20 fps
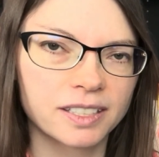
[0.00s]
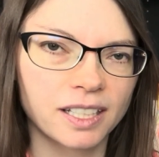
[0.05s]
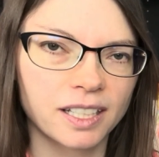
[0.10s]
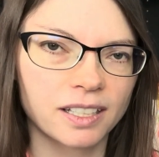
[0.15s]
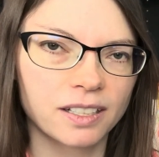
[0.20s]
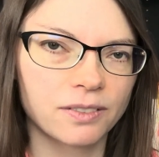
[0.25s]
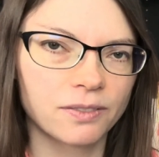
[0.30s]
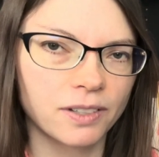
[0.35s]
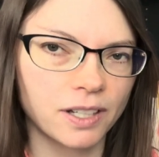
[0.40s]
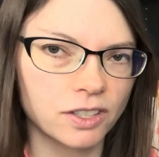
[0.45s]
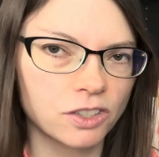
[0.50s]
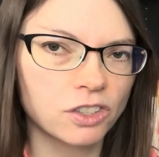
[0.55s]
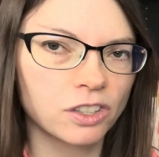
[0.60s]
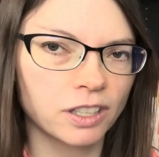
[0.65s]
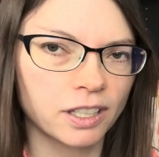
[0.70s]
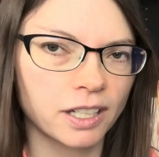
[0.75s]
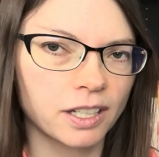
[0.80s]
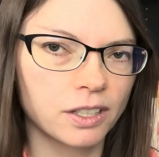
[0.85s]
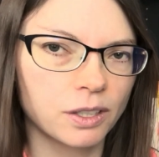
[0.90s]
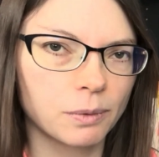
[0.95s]
and
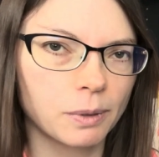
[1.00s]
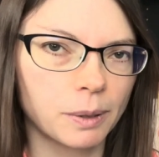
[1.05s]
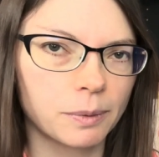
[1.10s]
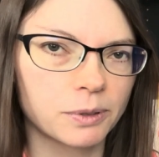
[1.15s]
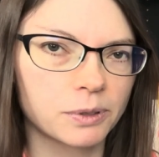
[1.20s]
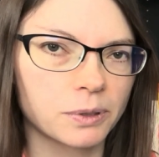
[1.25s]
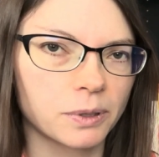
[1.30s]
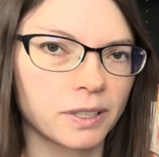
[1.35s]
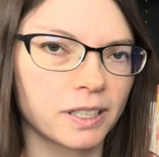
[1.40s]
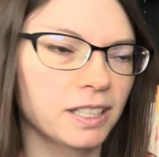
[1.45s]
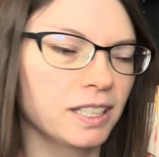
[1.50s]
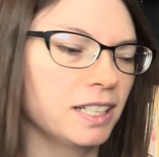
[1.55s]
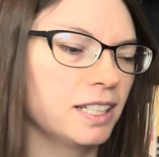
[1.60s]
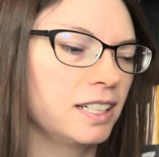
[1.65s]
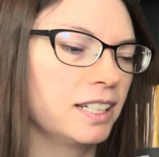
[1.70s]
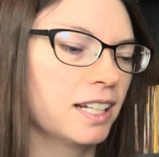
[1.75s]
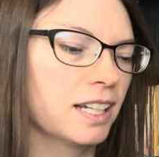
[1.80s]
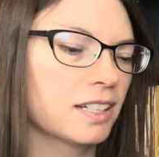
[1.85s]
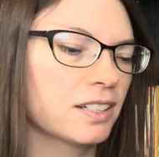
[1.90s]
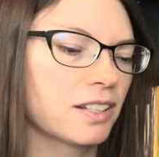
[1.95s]
eventually I knew I was going to need
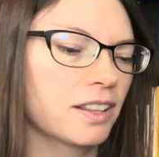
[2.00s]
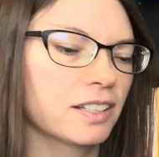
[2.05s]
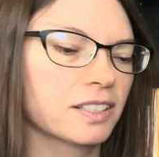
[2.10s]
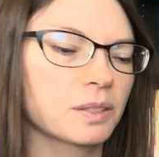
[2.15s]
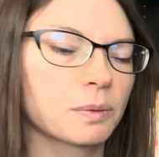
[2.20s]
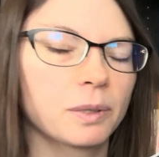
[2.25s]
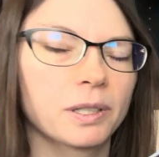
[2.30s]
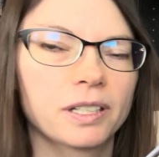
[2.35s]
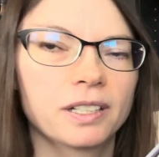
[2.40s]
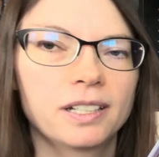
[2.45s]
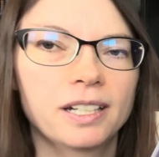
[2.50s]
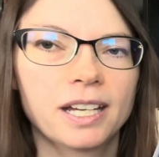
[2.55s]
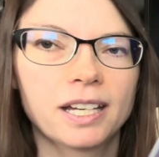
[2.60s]
to get to this one,